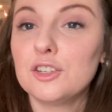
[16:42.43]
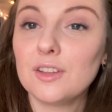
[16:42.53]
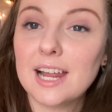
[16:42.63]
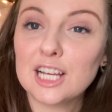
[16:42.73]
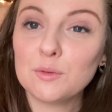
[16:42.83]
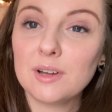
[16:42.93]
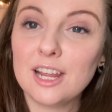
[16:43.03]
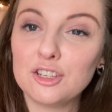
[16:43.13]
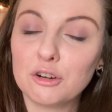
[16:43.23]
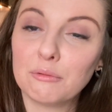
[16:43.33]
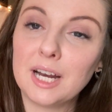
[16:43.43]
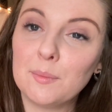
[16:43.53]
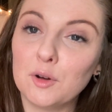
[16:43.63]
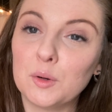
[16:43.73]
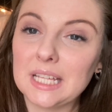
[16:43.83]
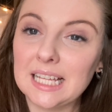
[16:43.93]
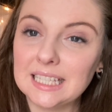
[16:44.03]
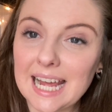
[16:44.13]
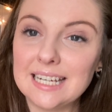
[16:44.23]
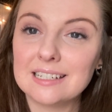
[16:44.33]
the next one is to read a book with a
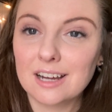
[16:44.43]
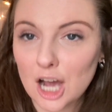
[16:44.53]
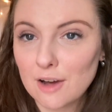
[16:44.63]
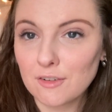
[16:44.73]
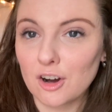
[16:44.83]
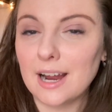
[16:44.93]
light cover.